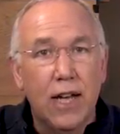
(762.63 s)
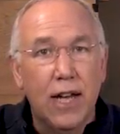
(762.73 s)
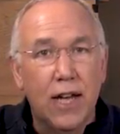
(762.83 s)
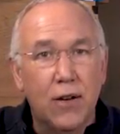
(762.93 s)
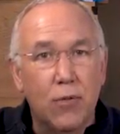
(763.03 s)

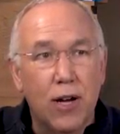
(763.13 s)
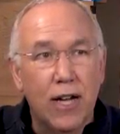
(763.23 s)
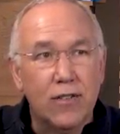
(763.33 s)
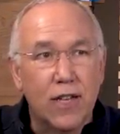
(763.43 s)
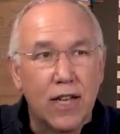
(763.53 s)
and
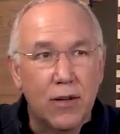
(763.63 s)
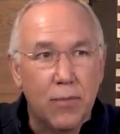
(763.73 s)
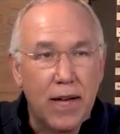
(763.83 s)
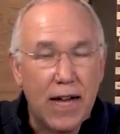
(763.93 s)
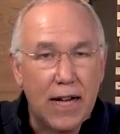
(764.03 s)
why it's kind of
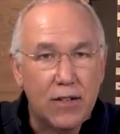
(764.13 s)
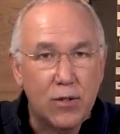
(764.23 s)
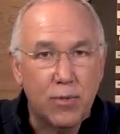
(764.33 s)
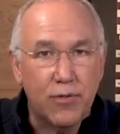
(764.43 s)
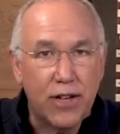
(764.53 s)
bad
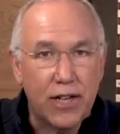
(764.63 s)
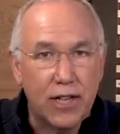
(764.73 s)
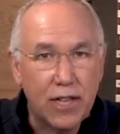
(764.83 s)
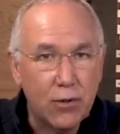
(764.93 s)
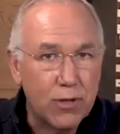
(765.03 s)
to provide
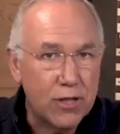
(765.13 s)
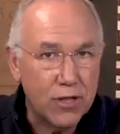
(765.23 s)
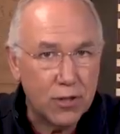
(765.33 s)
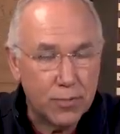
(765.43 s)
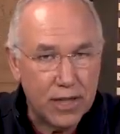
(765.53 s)
liquid
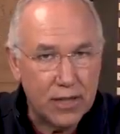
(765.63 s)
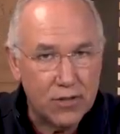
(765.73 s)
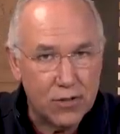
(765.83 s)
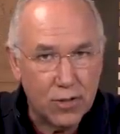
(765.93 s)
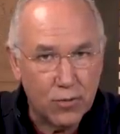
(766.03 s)
to your
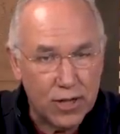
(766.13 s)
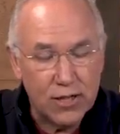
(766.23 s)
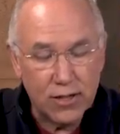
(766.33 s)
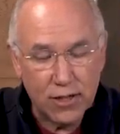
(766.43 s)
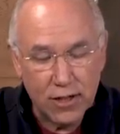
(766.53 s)
bees during
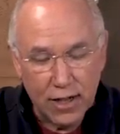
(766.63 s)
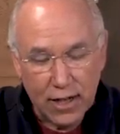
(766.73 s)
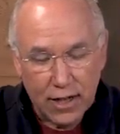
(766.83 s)
winter.